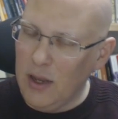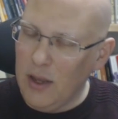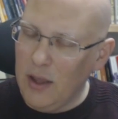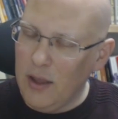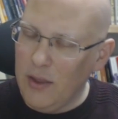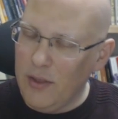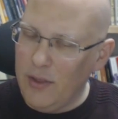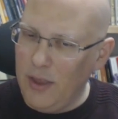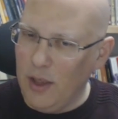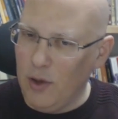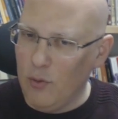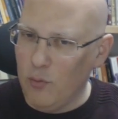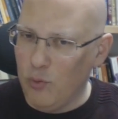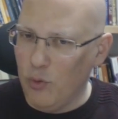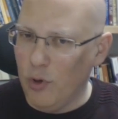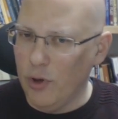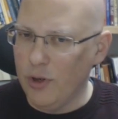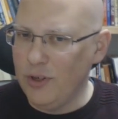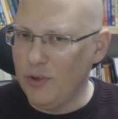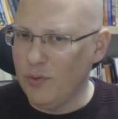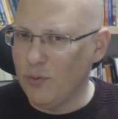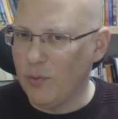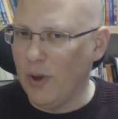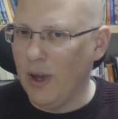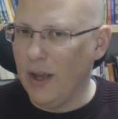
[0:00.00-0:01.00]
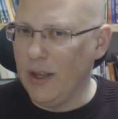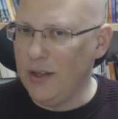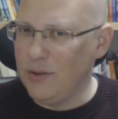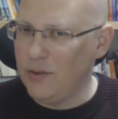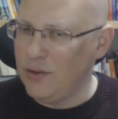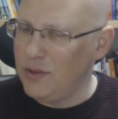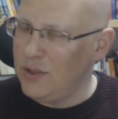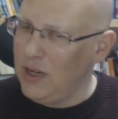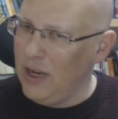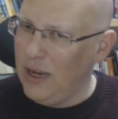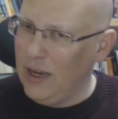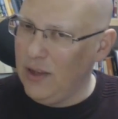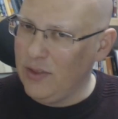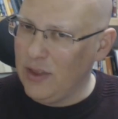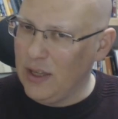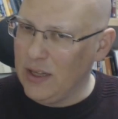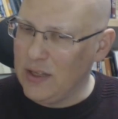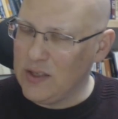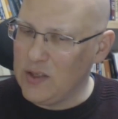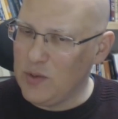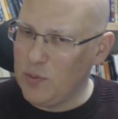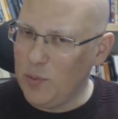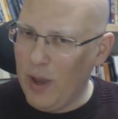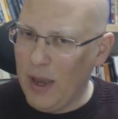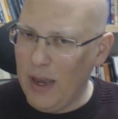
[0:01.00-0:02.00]
They want white to take that
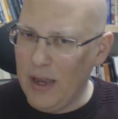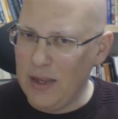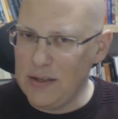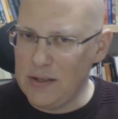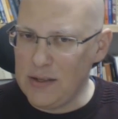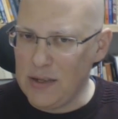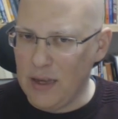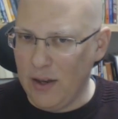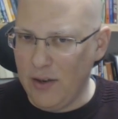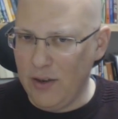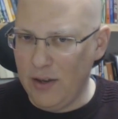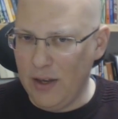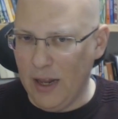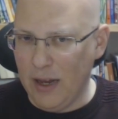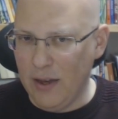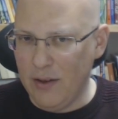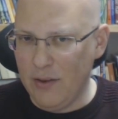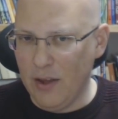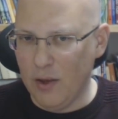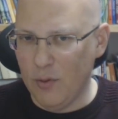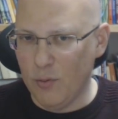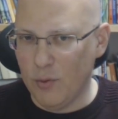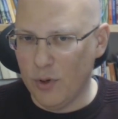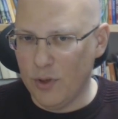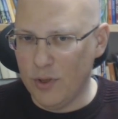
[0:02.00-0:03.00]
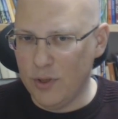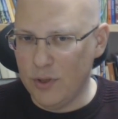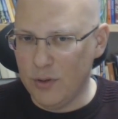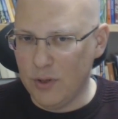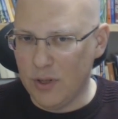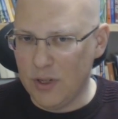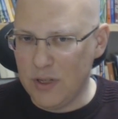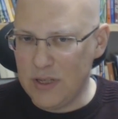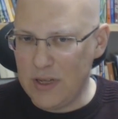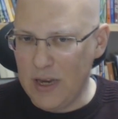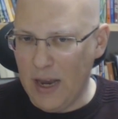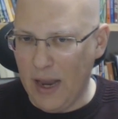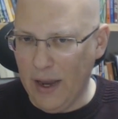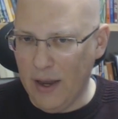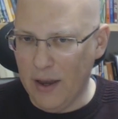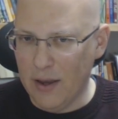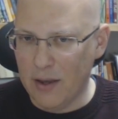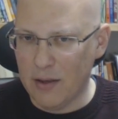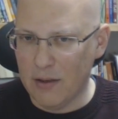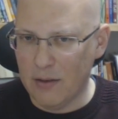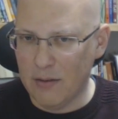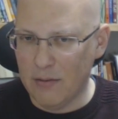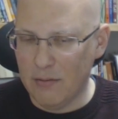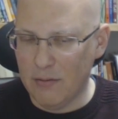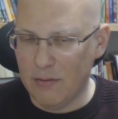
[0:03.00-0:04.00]
space, and then they want to attack
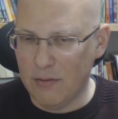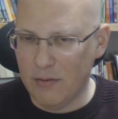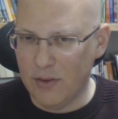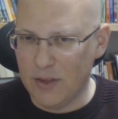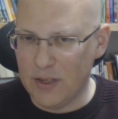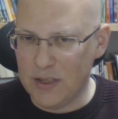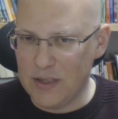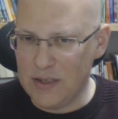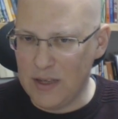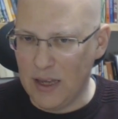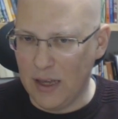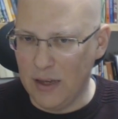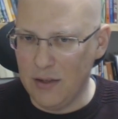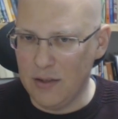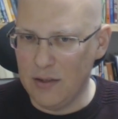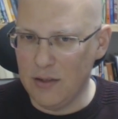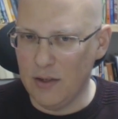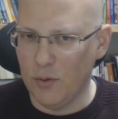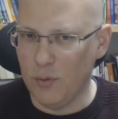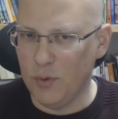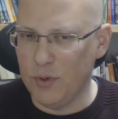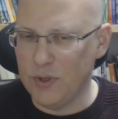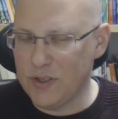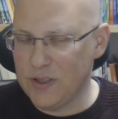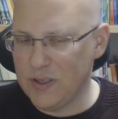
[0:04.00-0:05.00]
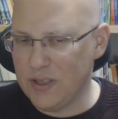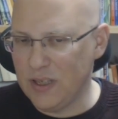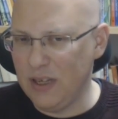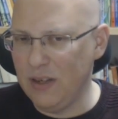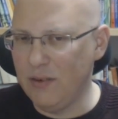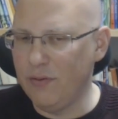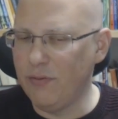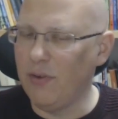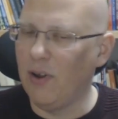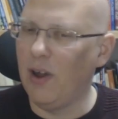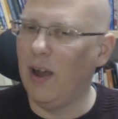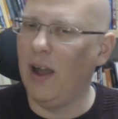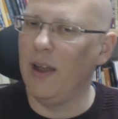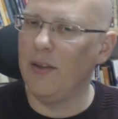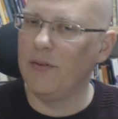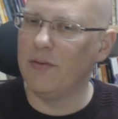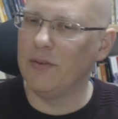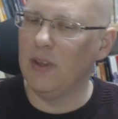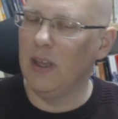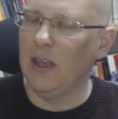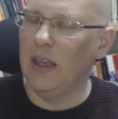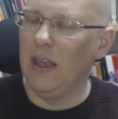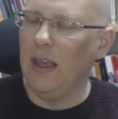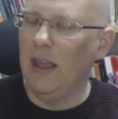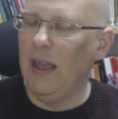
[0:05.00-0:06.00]
the center with c5
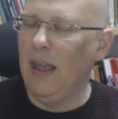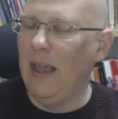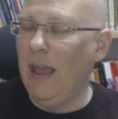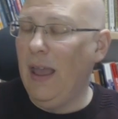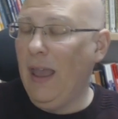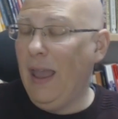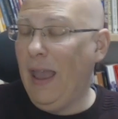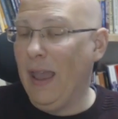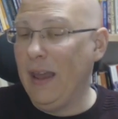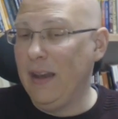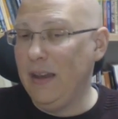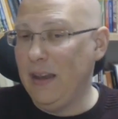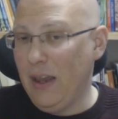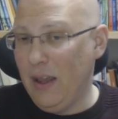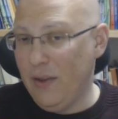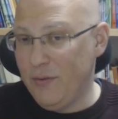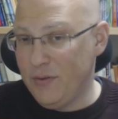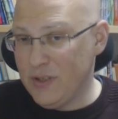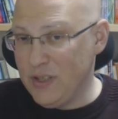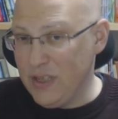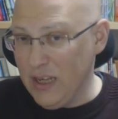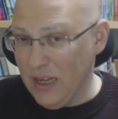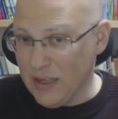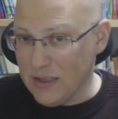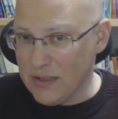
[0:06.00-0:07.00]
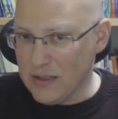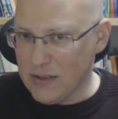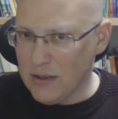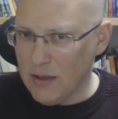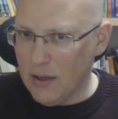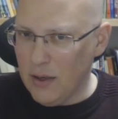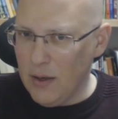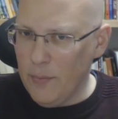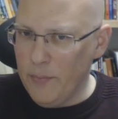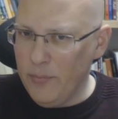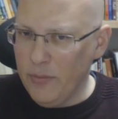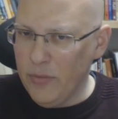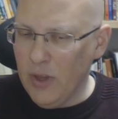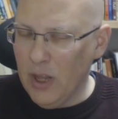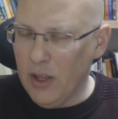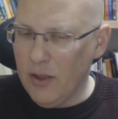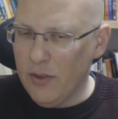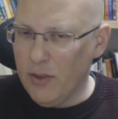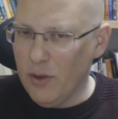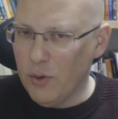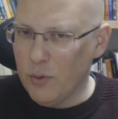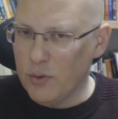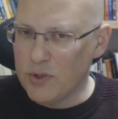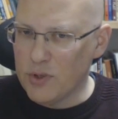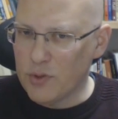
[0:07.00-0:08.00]
and f6,
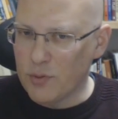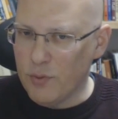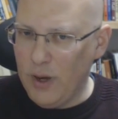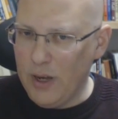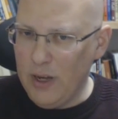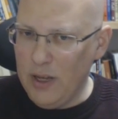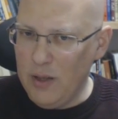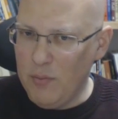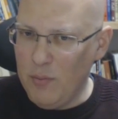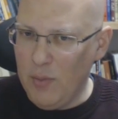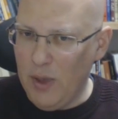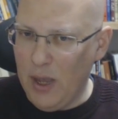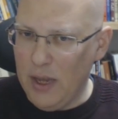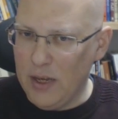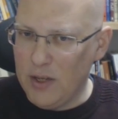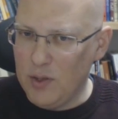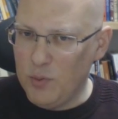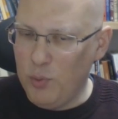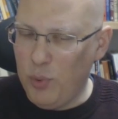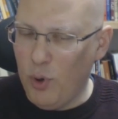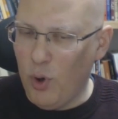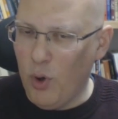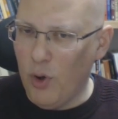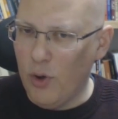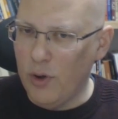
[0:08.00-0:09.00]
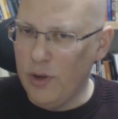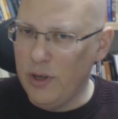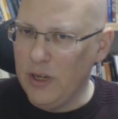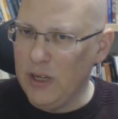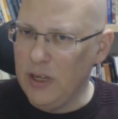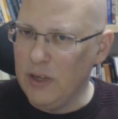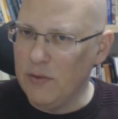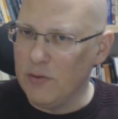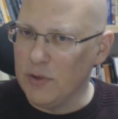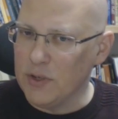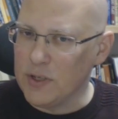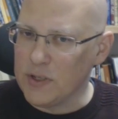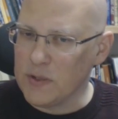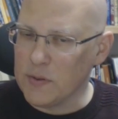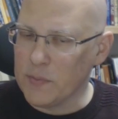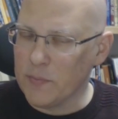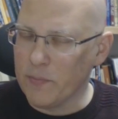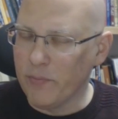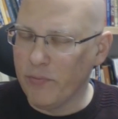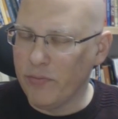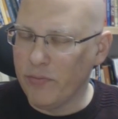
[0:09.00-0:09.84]
those ready-made pawn levers.